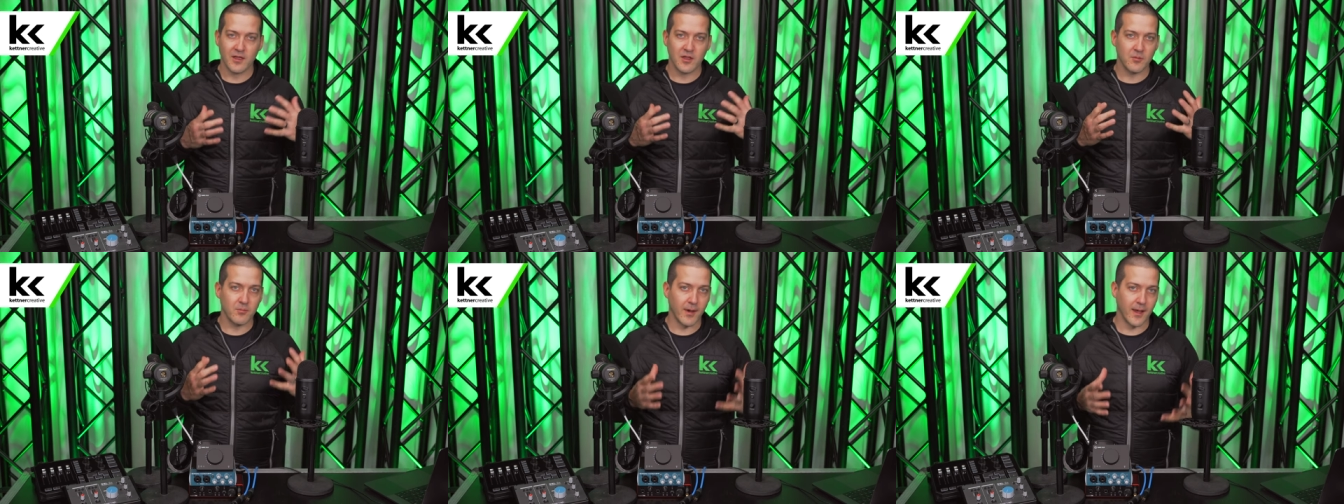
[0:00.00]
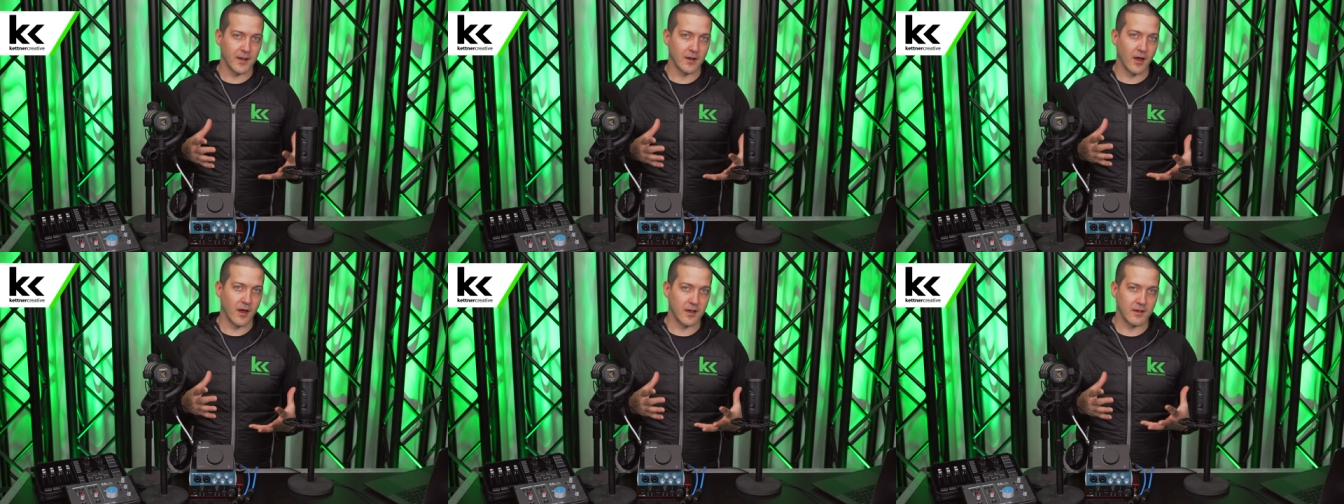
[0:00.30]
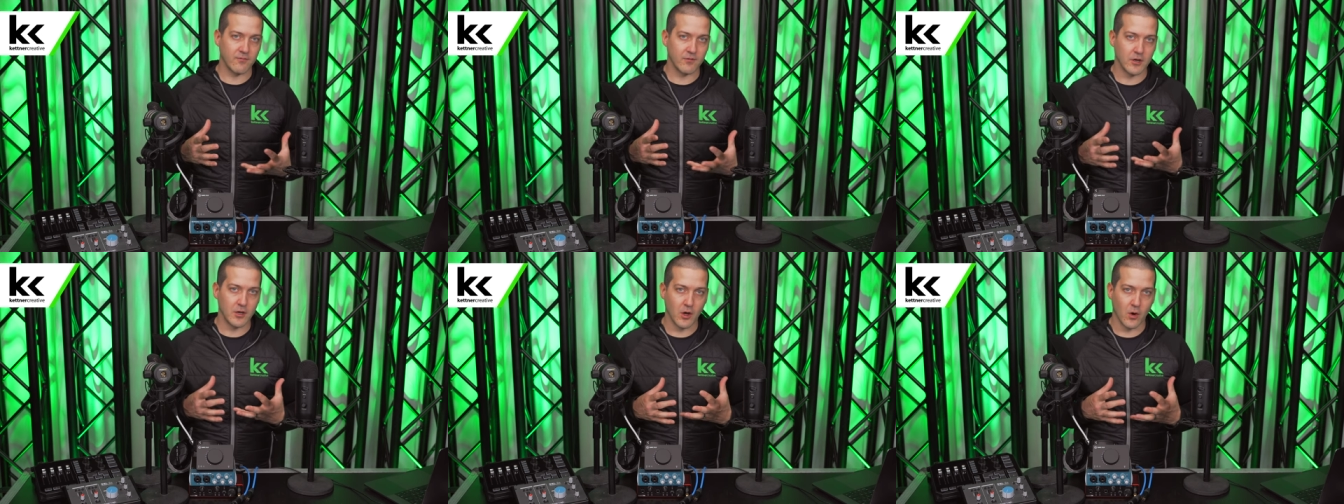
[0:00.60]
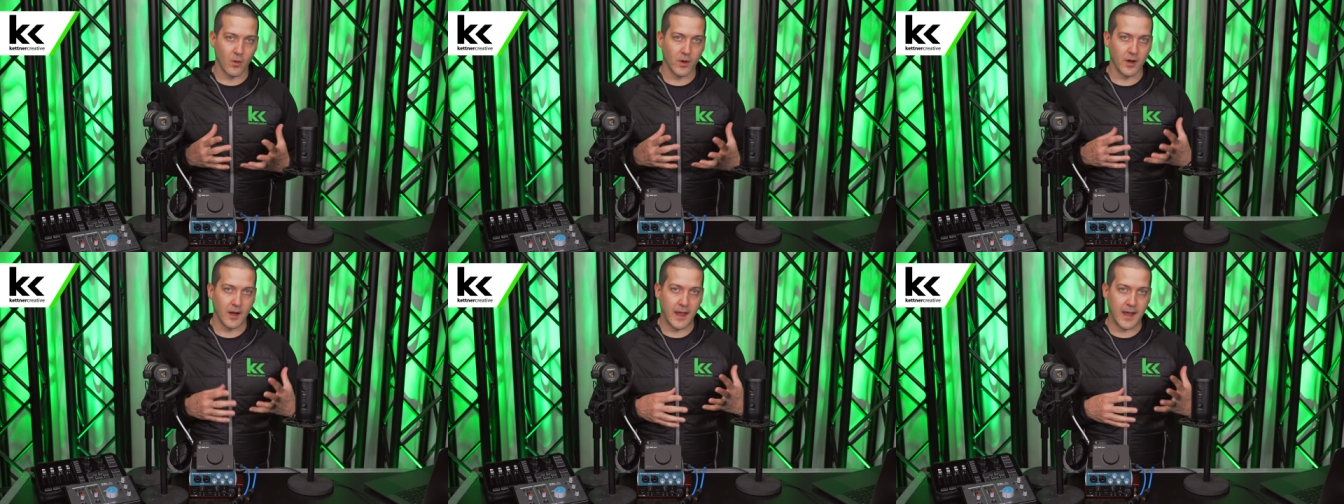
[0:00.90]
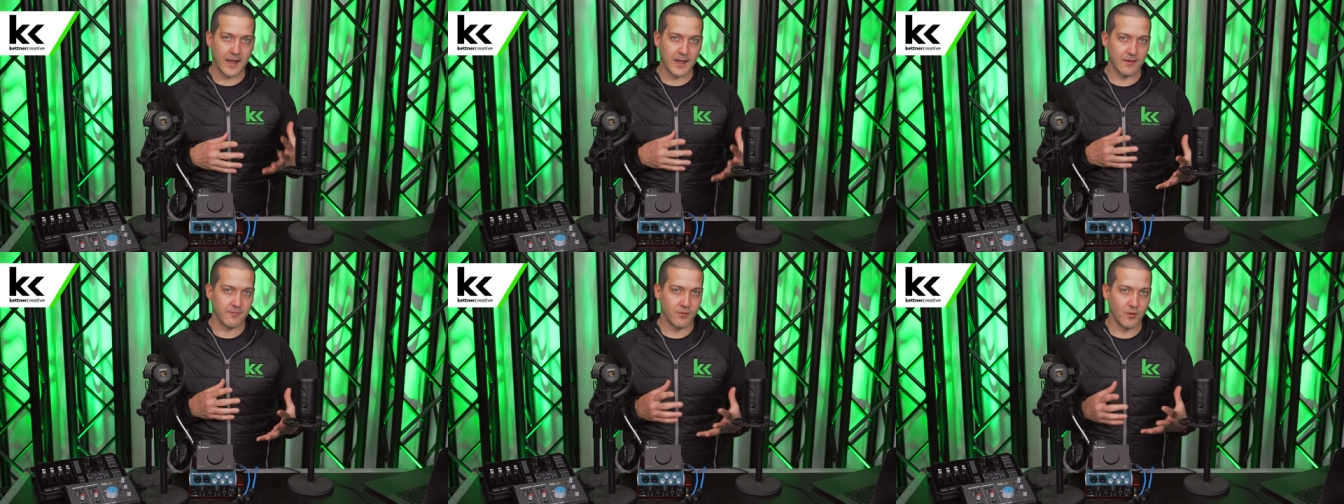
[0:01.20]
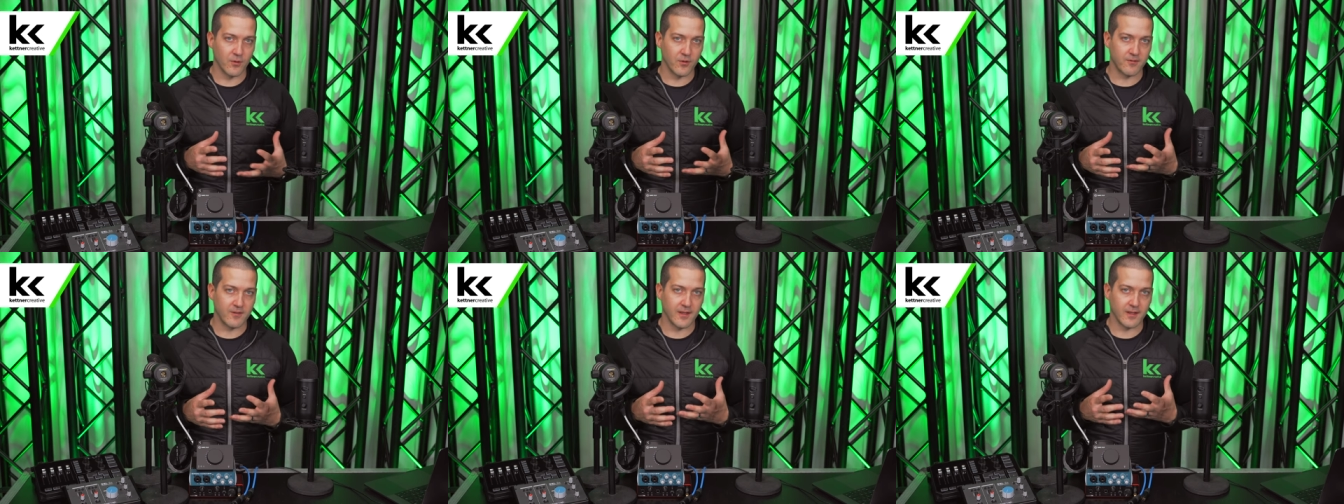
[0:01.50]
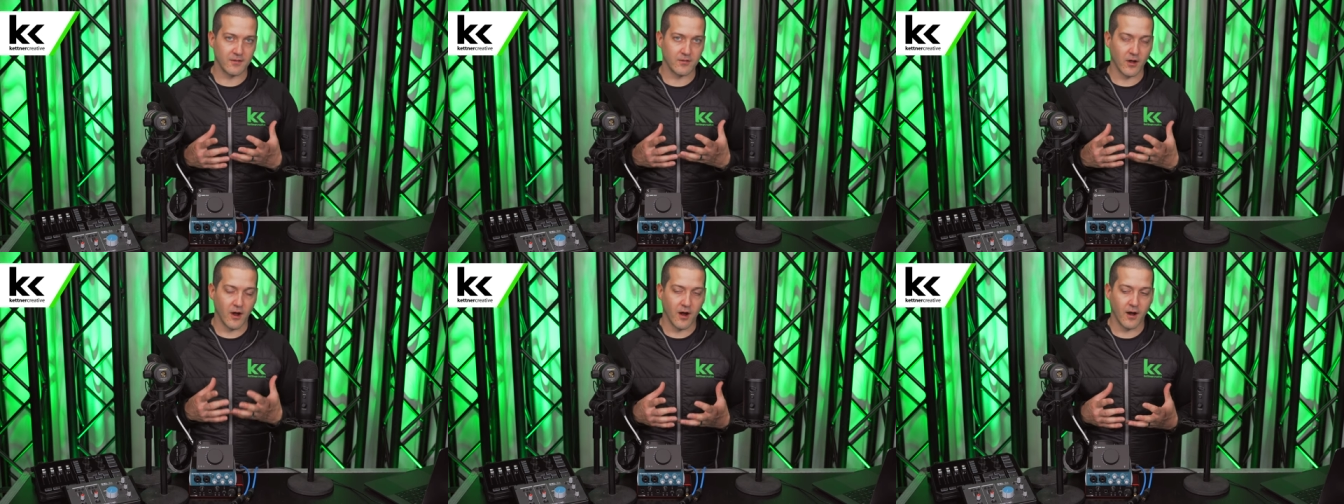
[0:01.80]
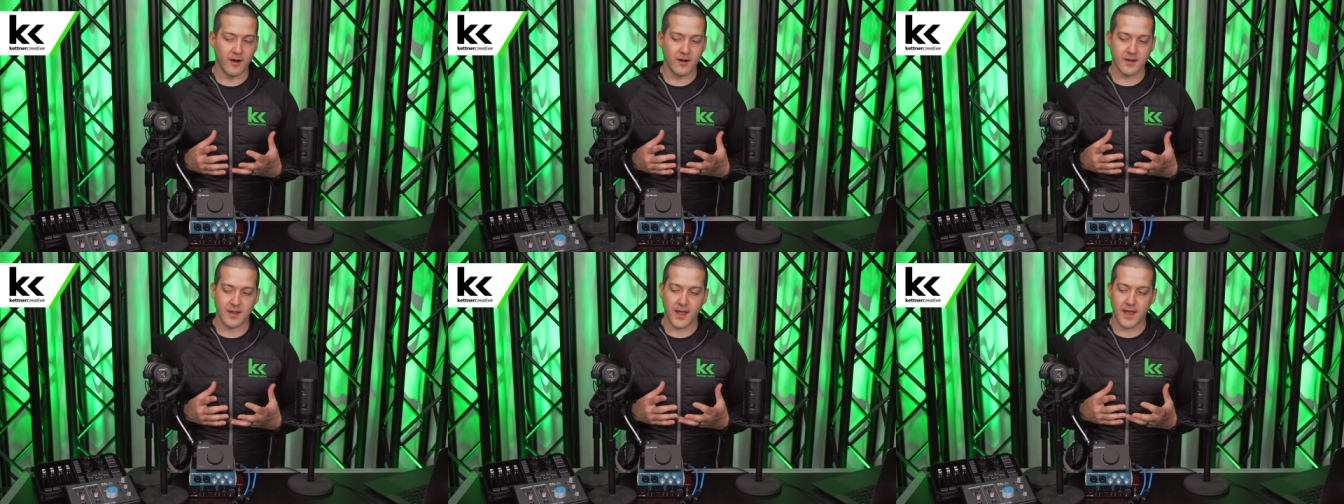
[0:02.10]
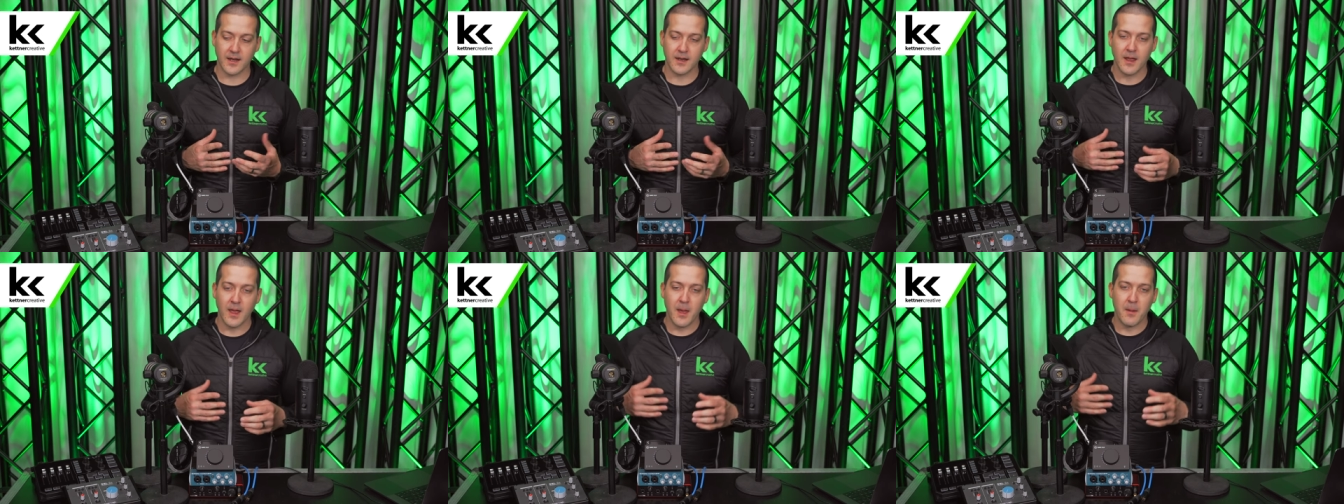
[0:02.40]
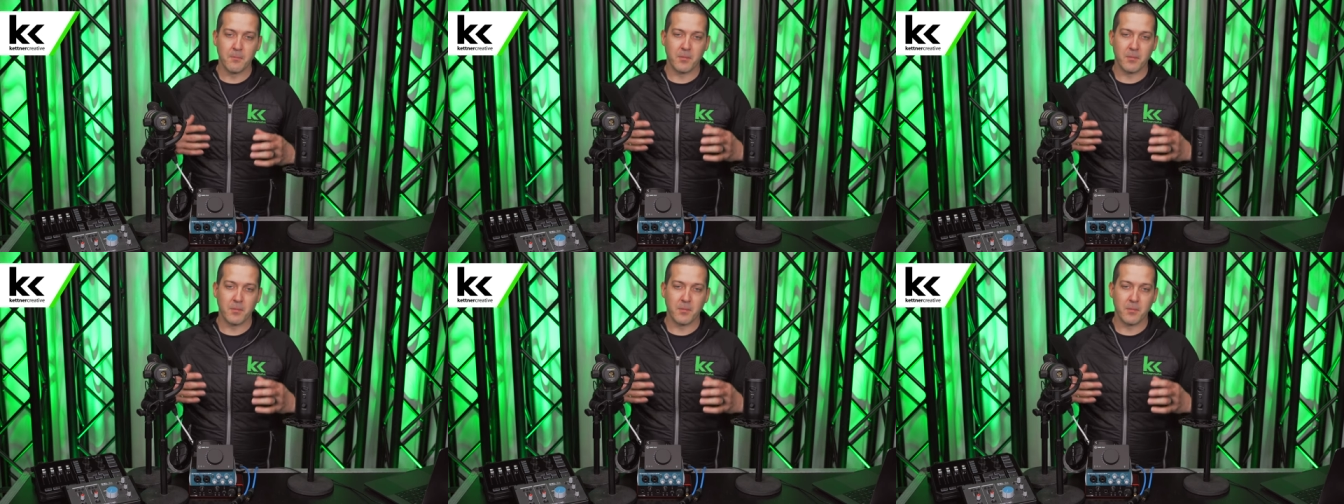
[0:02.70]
you might not even know what any of those things are yet,